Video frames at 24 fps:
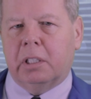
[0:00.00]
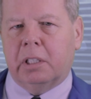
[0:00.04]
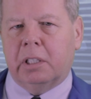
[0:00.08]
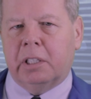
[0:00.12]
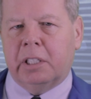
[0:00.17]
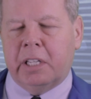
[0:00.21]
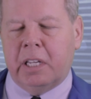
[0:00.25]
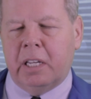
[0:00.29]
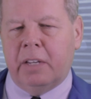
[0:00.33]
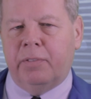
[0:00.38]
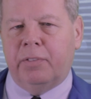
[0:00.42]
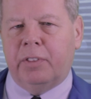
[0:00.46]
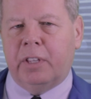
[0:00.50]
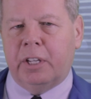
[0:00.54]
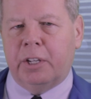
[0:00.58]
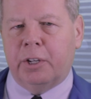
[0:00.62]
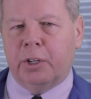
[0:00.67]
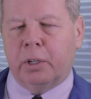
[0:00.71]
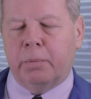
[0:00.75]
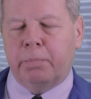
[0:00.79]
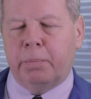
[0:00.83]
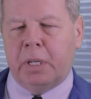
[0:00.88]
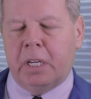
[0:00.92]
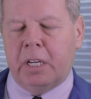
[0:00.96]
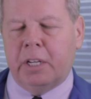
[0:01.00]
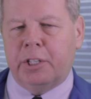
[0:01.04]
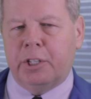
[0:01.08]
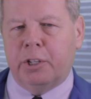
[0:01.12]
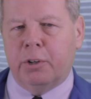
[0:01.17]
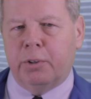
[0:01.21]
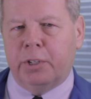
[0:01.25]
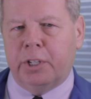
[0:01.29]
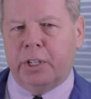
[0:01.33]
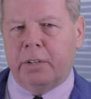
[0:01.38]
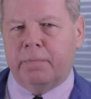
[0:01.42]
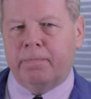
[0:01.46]
leave the European
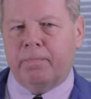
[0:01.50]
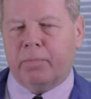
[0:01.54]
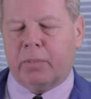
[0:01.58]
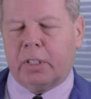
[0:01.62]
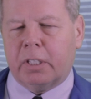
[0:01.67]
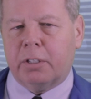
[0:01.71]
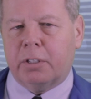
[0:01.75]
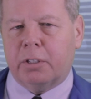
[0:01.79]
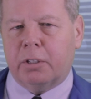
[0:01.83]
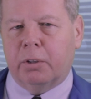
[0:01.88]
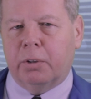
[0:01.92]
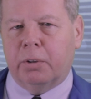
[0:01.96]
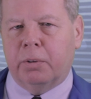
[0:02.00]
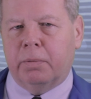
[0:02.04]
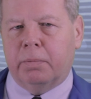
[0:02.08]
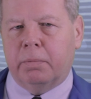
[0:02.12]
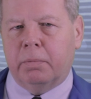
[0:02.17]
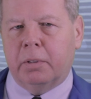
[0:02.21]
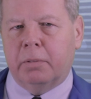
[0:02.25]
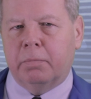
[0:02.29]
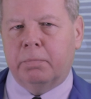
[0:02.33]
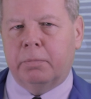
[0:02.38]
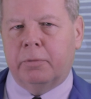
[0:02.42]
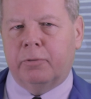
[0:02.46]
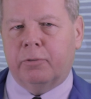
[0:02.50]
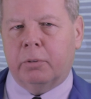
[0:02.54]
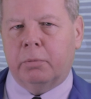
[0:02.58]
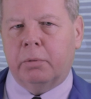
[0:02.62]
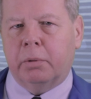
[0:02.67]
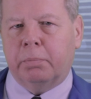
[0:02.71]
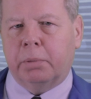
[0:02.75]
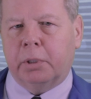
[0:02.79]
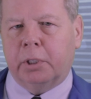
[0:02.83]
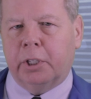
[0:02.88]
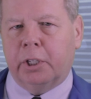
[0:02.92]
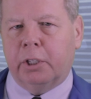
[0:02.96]
Union. So
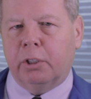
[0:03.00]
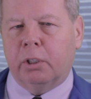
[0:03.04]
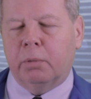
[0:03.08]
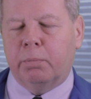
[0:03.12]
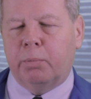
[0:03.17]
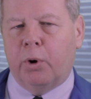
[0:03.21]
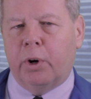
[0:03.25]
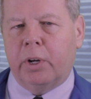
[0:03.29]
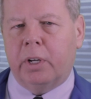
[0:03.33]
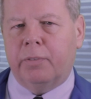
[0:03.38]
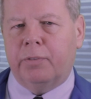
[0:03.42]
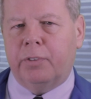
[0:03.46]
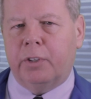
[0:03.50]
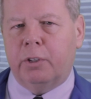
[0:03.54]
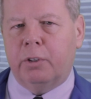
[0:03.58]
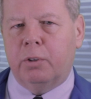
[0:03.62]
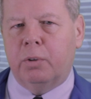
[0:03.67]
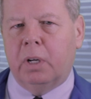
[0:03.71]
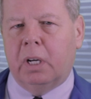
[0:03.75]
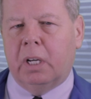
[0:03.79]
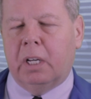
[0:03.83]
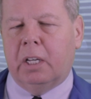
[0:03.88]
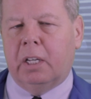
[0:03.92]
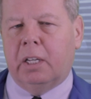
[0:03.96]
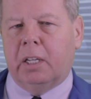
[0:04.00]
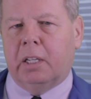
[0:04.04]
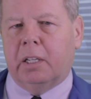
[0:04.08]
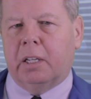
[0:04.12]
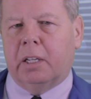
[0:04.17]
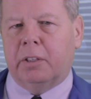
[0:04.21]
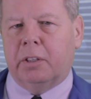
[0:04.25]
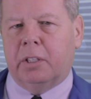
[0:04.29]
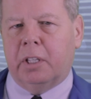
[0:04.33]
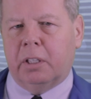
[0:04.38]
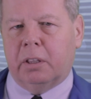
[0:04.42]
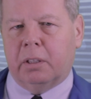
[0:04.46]
from a political point of view,
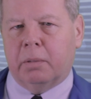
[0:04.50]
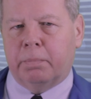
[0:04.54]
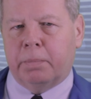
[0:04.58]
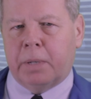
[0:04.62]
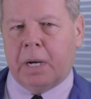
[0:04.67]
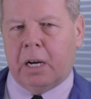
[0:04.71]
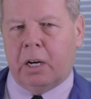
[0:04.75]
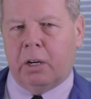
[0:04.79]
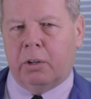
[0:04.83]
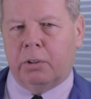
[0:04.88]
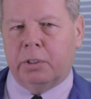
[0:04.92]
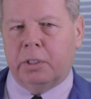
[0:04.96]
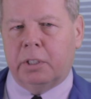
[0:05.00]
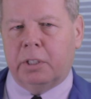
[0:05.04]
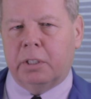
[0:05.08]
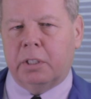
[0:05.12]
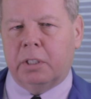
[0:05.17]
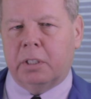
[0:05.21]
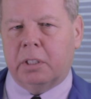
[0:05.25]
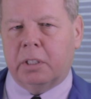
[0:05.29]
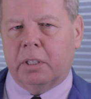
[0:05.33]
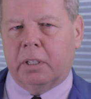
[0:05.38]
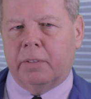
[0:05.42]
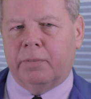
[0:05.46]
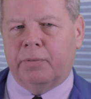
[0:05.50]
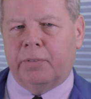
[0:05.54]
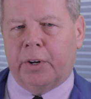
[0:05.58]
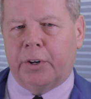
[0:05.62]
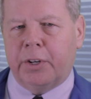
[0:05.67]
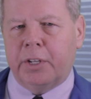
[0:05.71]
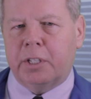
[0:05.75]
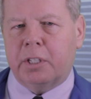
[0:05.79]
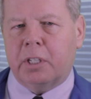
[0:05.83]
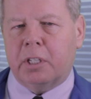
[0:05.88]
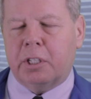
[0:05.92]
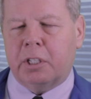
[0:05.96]
I think the pound is
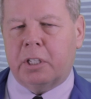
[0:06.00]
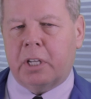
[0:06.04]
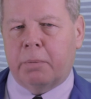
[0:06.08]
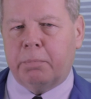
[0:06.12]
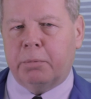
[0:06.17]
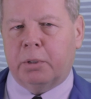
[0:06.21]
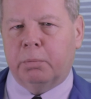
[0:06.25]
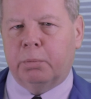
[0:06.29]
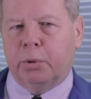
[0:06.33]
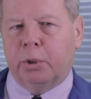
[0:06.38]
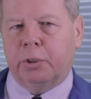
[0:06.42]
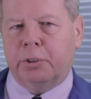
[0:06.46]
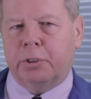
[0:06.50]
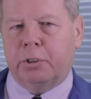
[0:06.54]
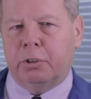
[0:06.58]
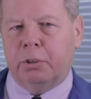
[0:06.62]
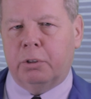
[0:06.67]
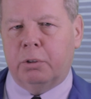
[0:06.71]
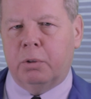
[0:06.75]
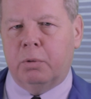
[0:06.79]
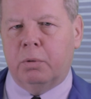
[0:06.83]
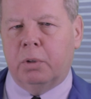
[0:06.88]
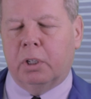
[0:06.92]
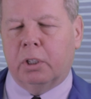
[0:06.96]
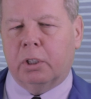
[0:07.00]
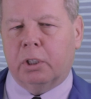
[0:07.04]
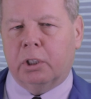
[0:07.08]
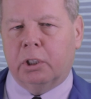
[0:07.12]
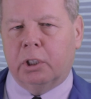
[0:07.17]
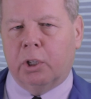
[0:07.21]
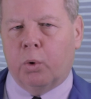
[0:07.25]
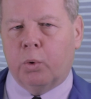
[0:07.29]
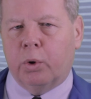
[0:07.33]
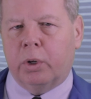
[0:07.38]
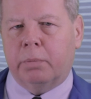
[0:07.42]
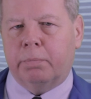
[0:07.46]
very susceptible to
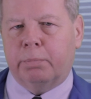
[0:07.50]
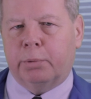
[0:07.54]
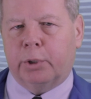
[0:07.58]
lower